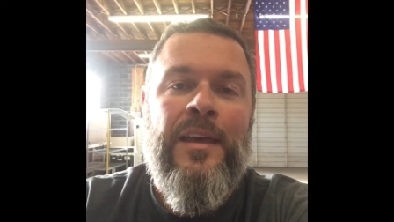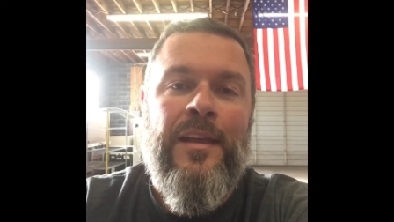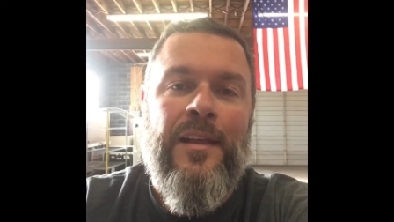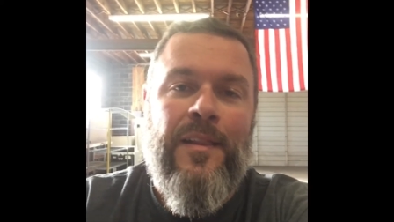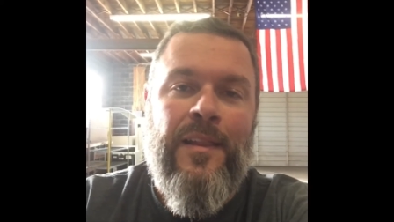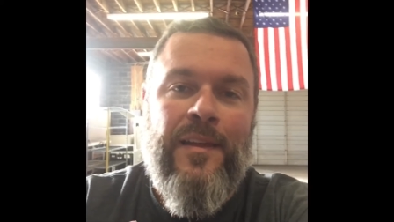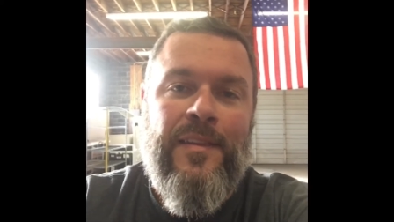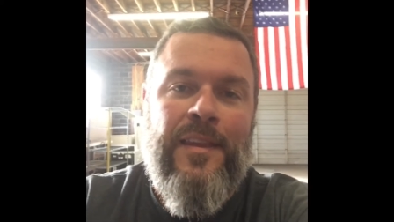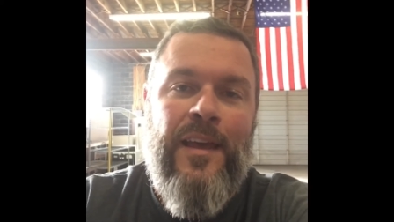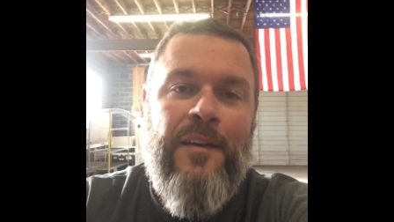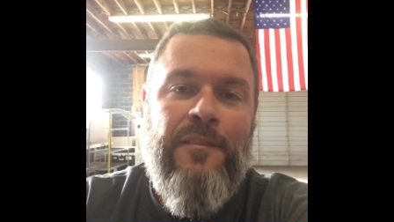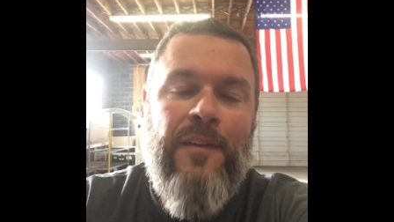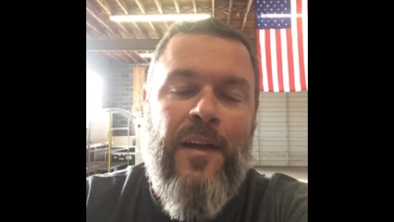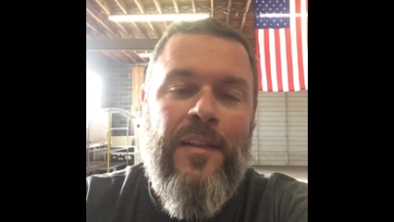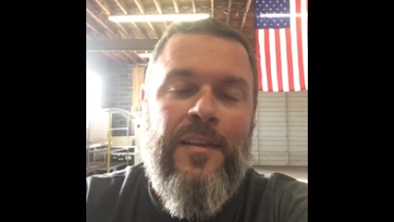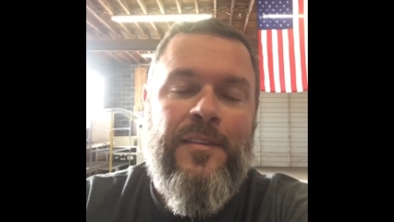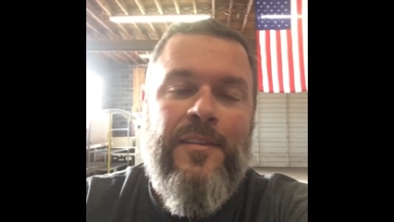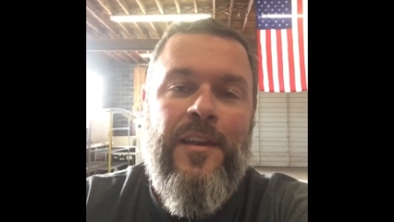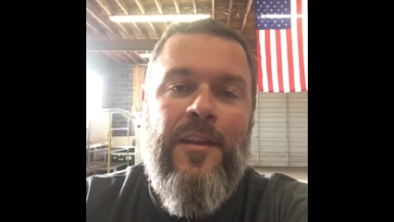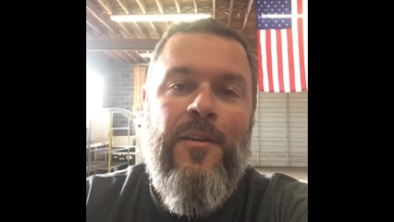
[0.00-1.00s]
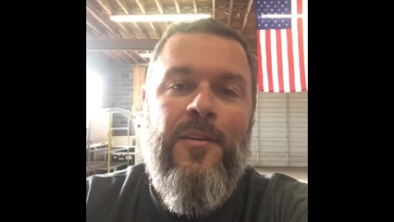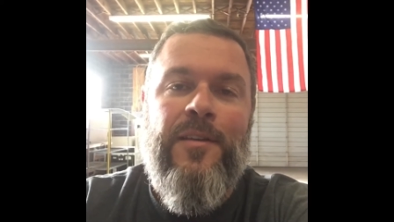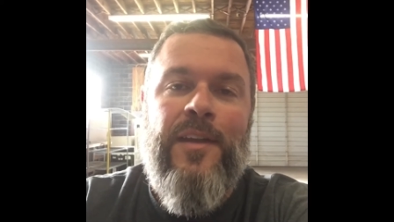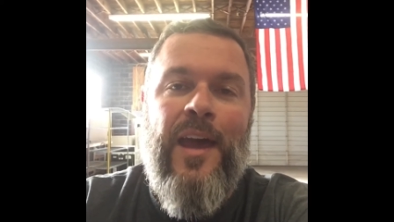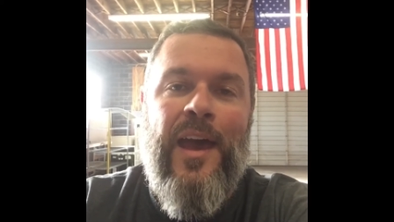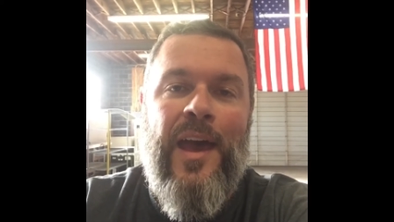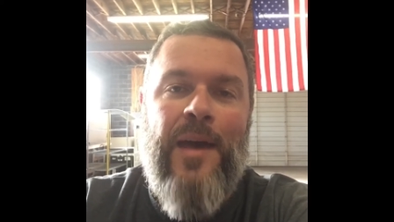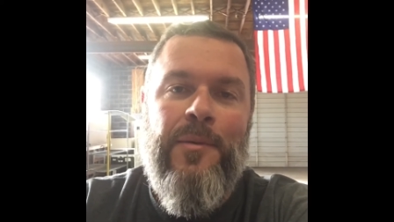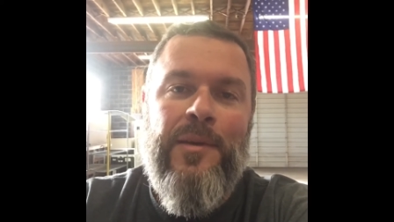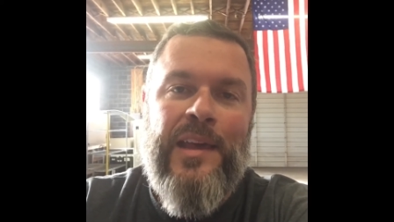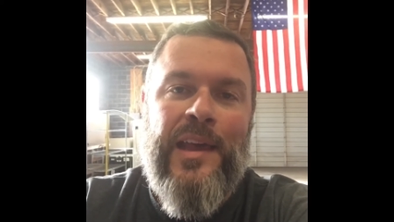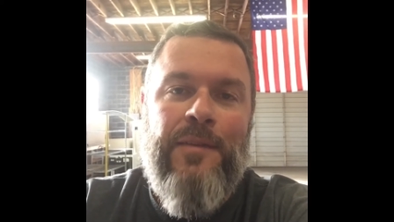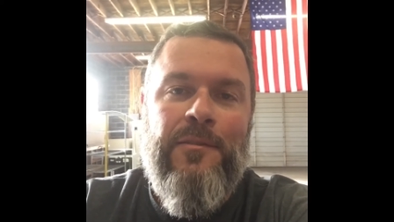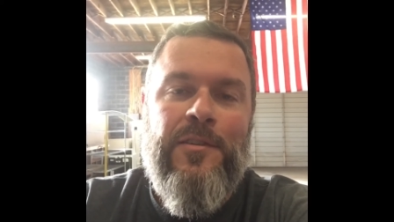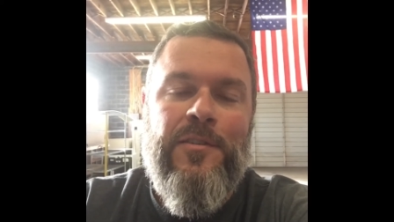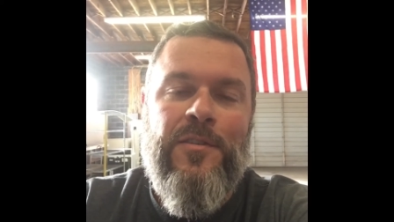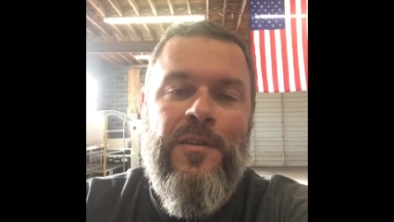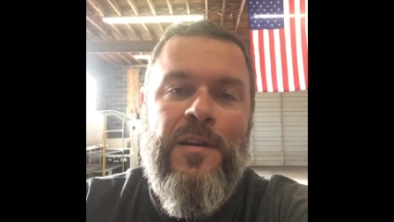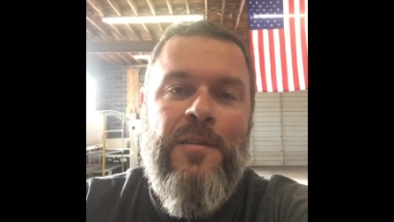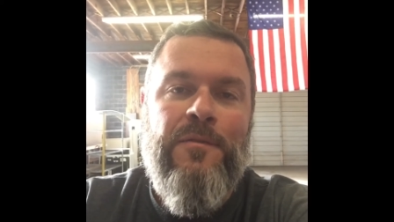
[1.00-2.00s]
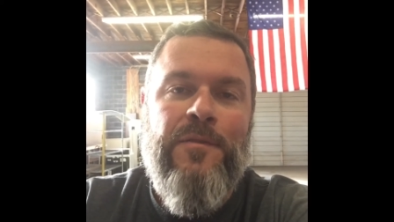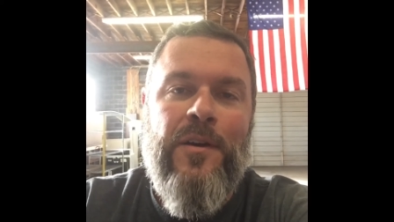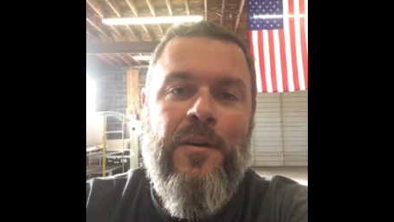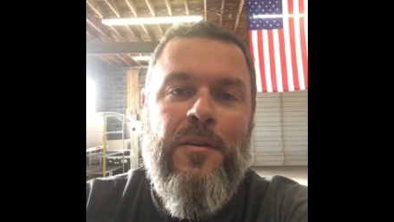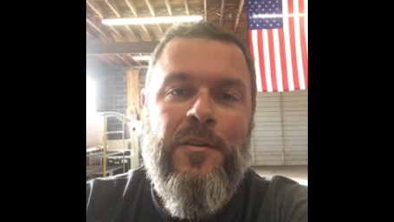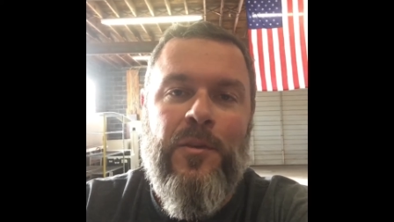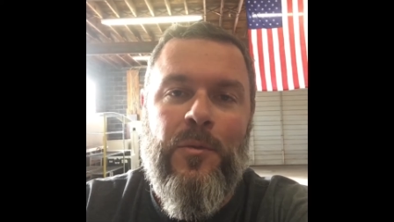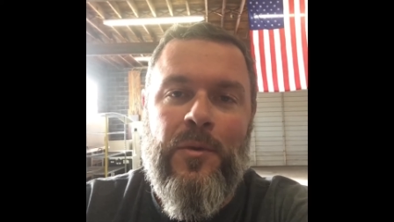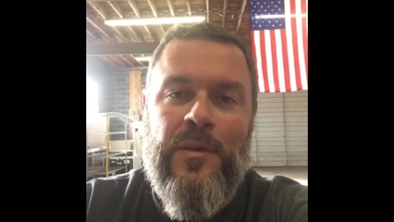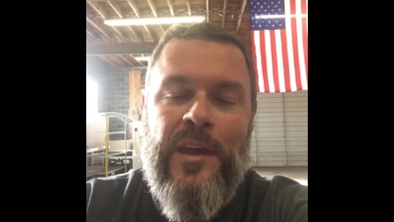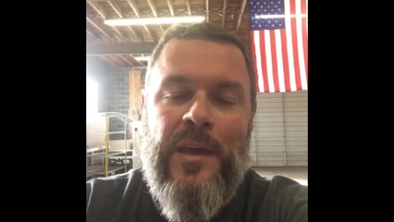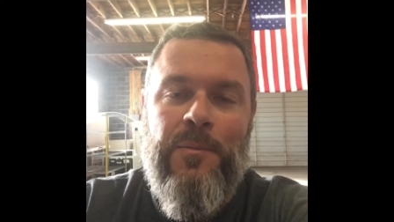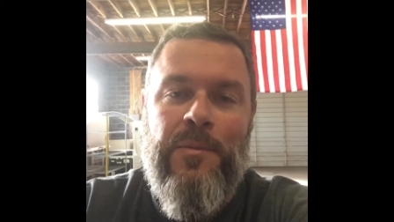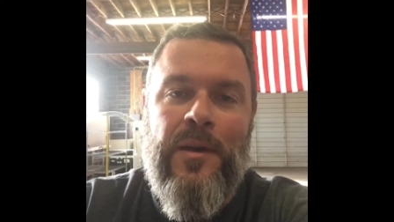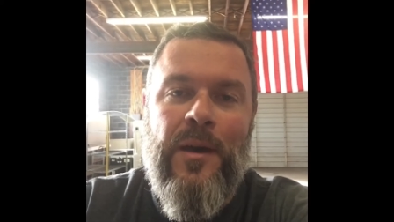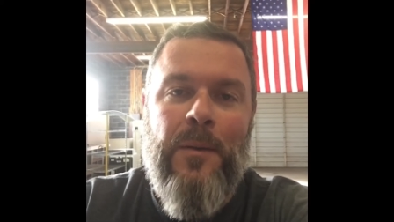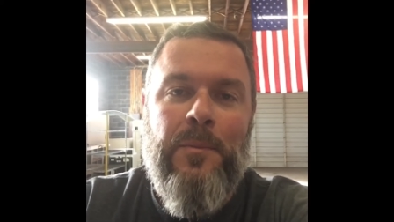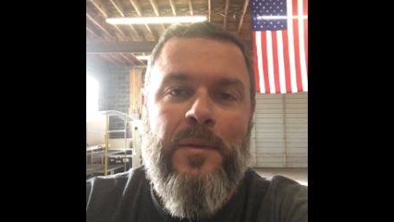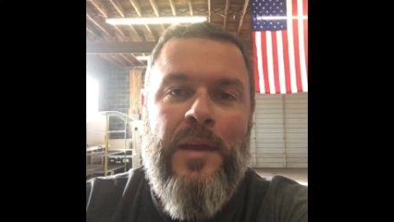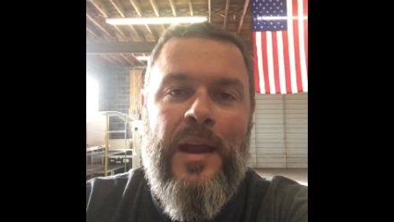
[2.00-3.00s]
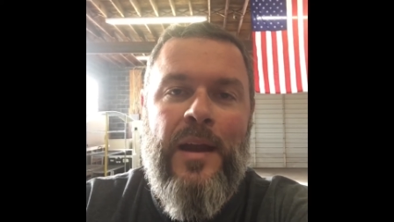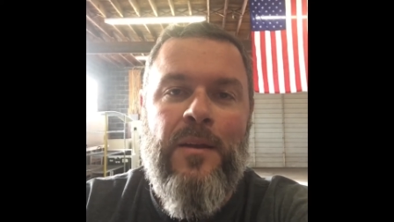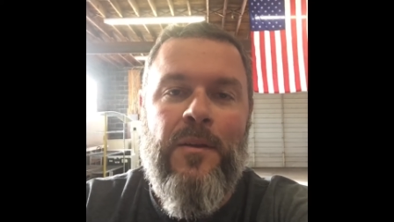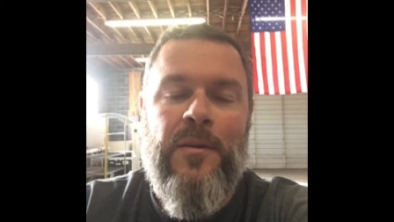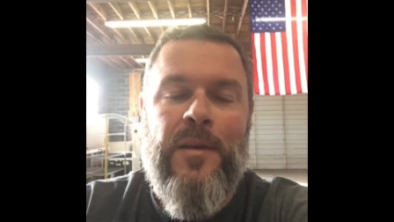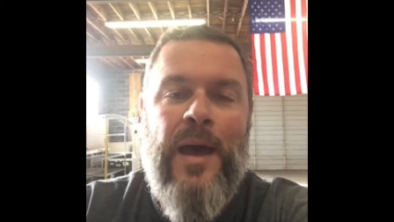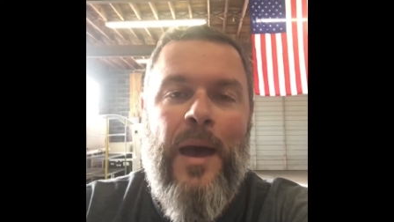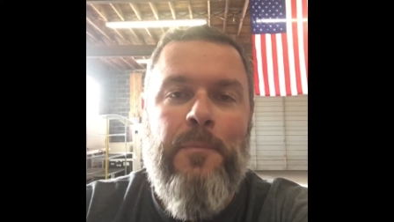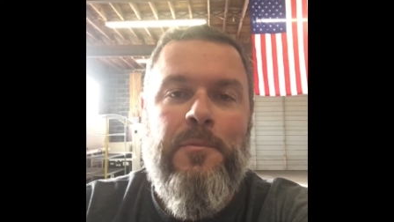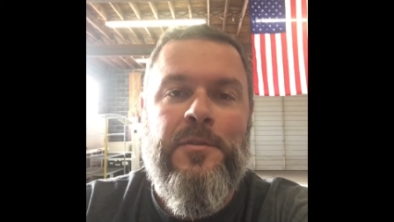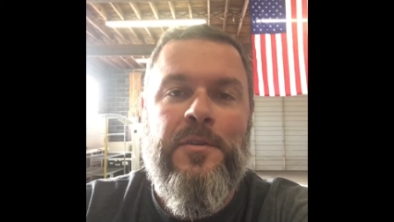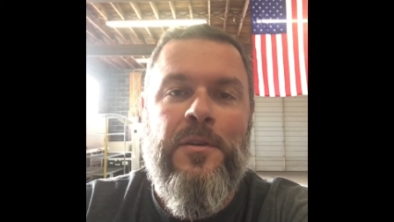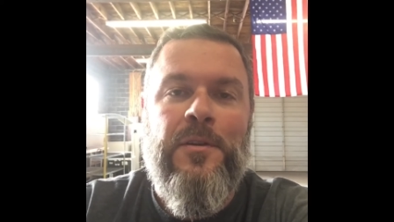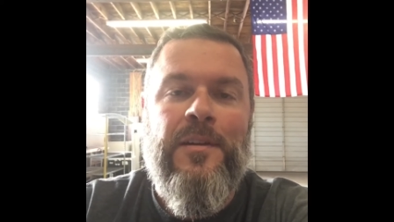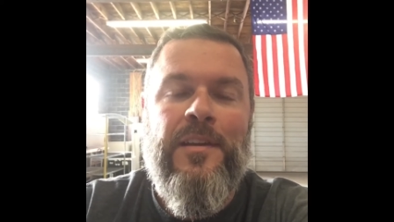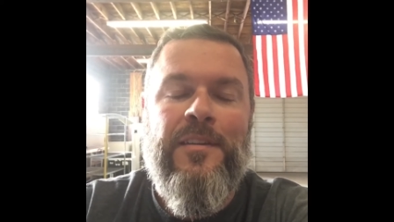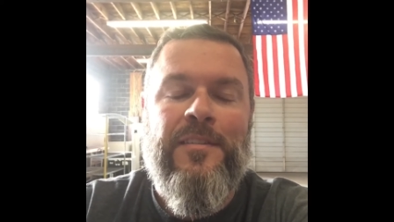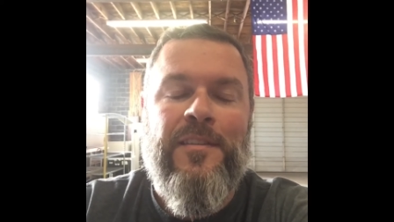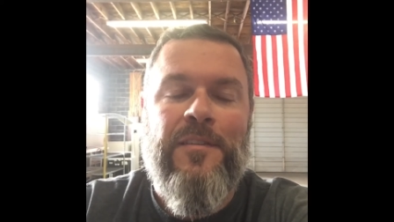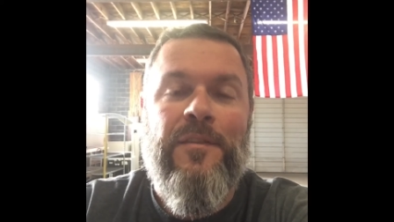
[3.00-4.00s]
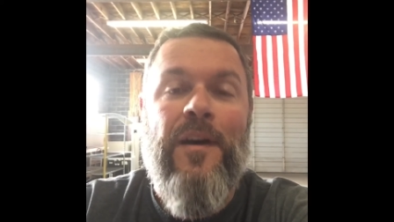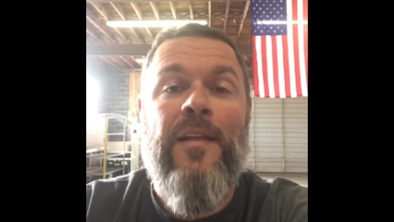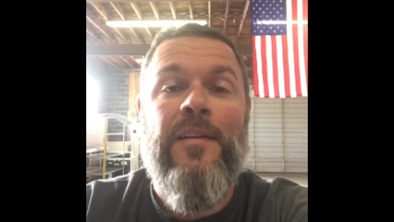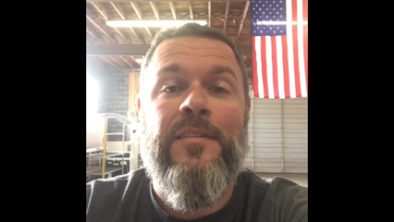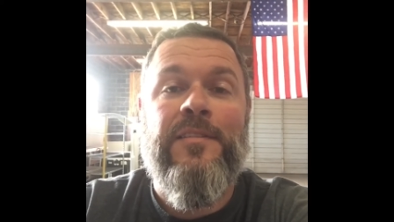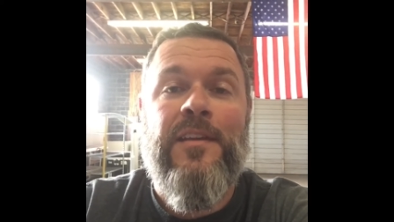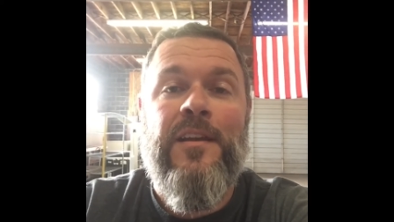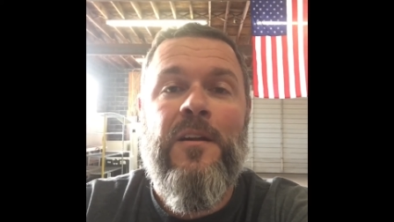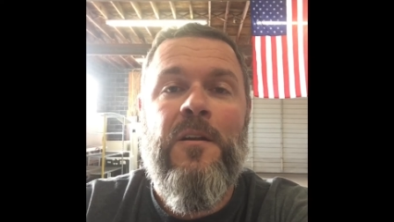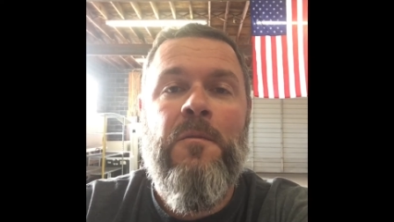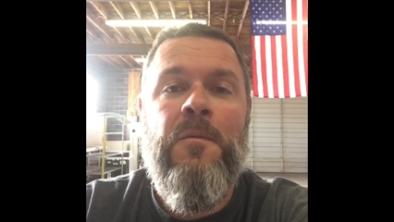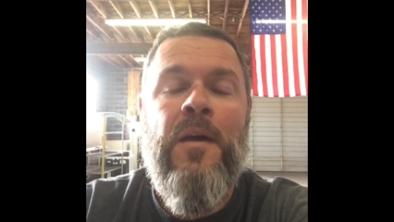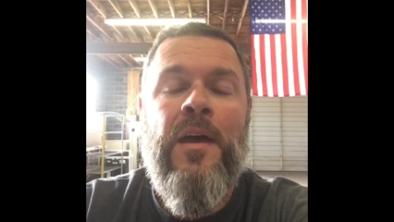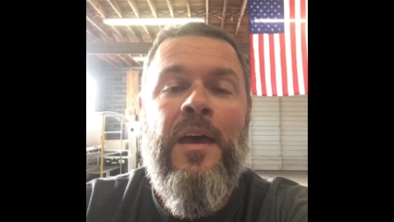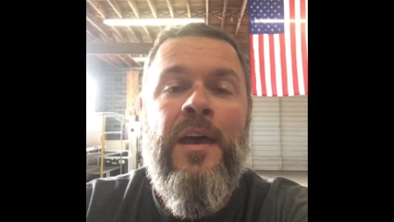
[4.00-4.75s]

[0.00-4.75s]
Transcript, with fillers: and click that volunteer tab and give us your info so we'll keep you updated on opportunities to volunteer.